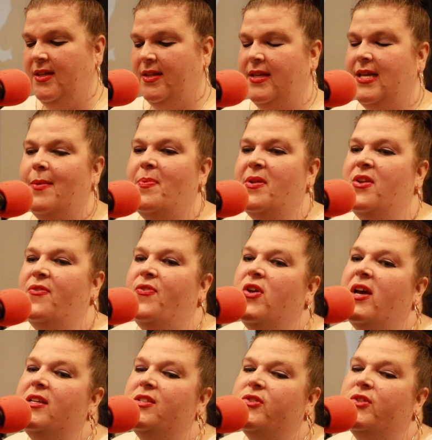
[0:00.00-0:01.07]
Yep, and if you
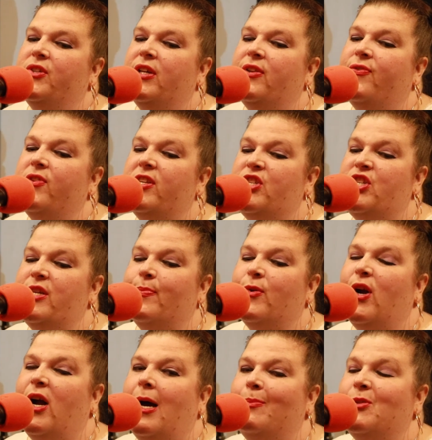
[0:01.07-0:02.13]
guys are looking for the cheaper
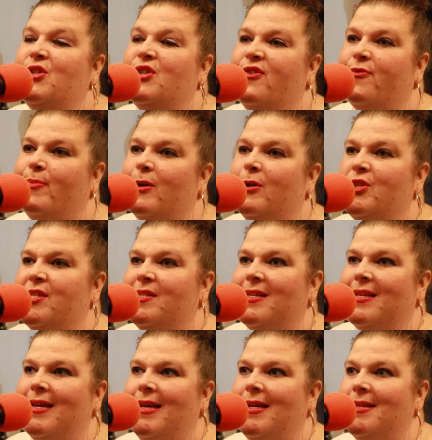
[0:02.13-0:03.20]
option of
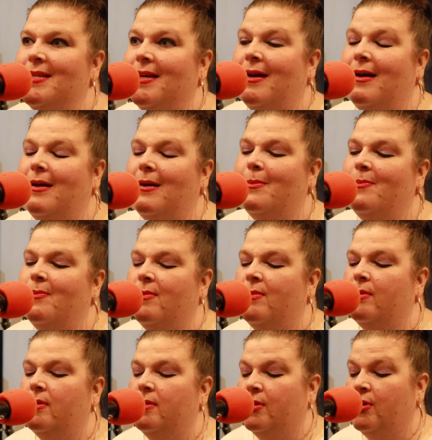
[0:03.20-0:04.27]
purchasing it,
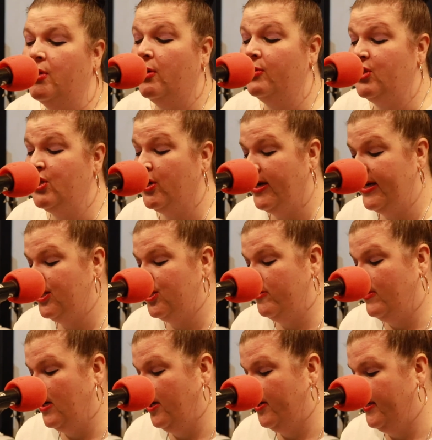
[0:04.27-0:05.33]
go to your Asian
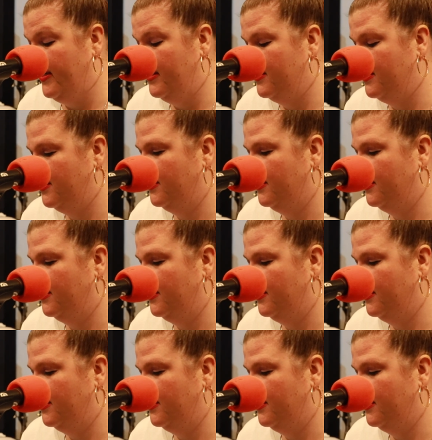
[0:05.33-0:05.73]
markets.